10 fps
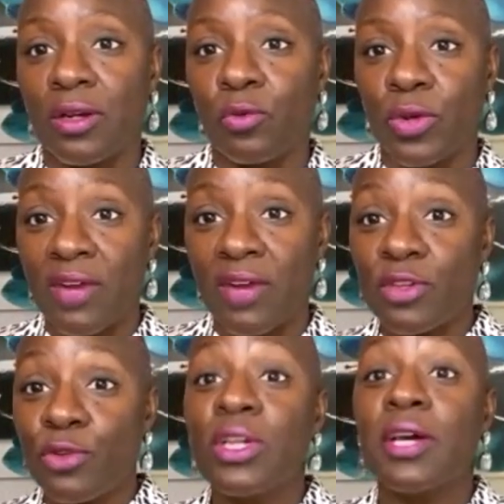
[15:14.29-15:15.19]
whatever
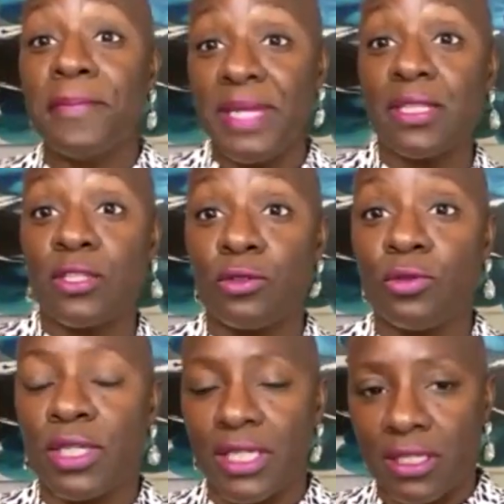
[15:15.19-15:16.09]
you commit to
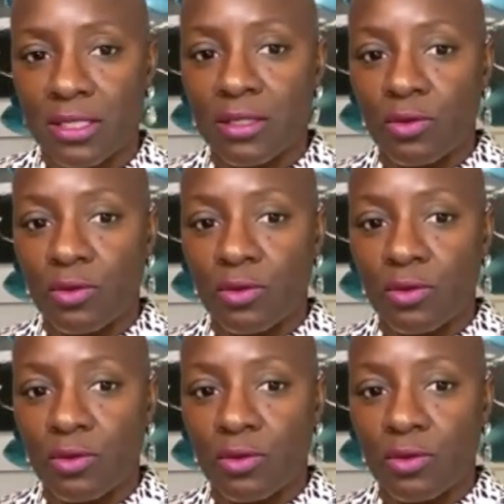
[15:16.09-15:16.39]
is